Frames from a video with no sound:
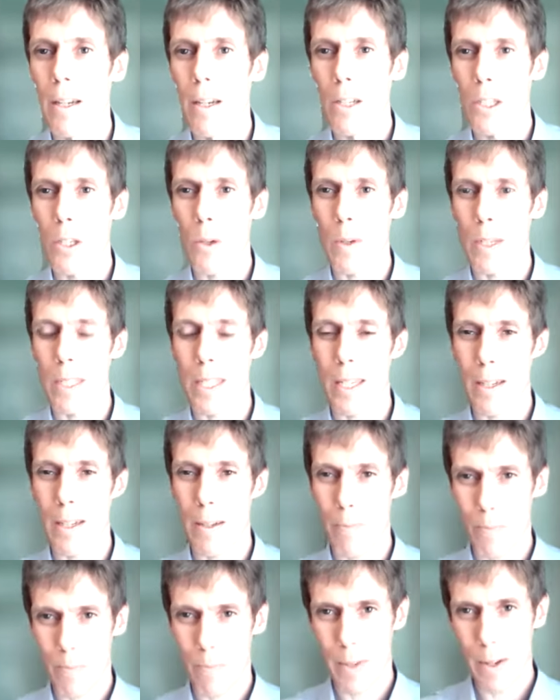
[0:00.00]
So it's
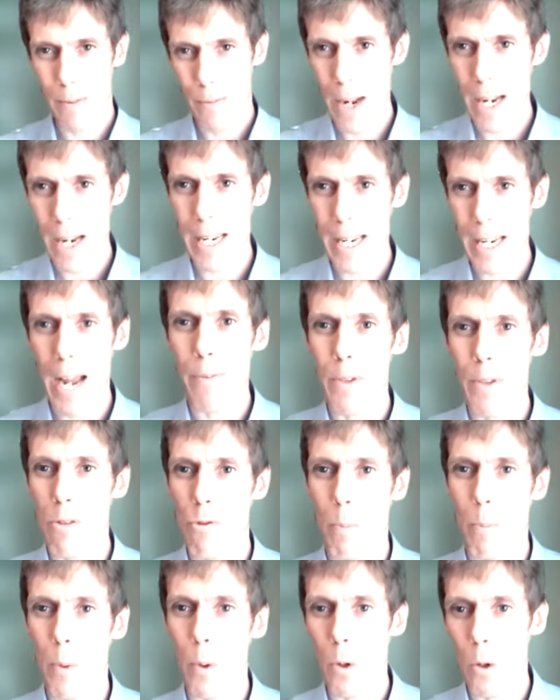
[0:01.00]
a fairly
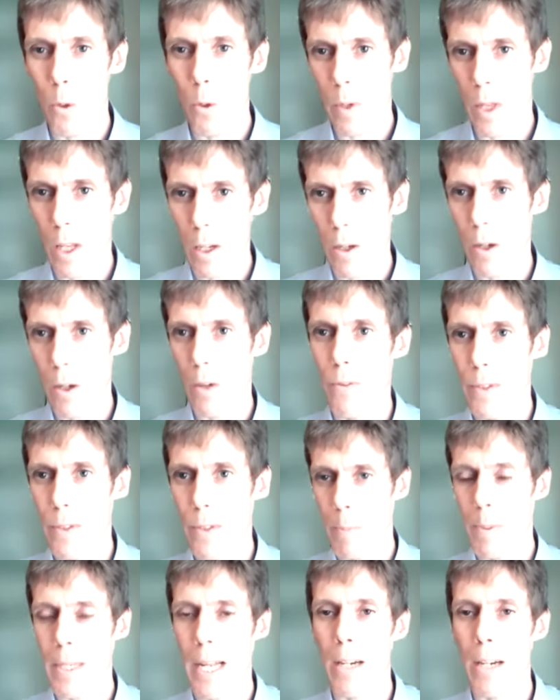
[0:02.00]
hefty report with a lot of
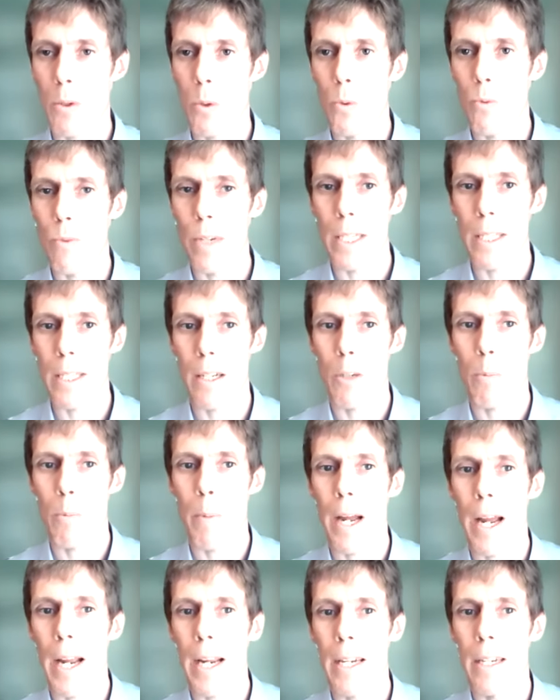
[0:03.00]
substantial research
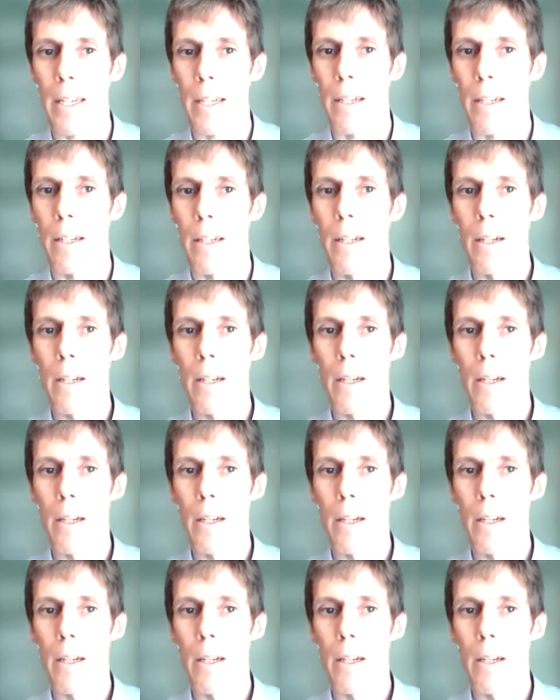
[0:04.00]
behind it.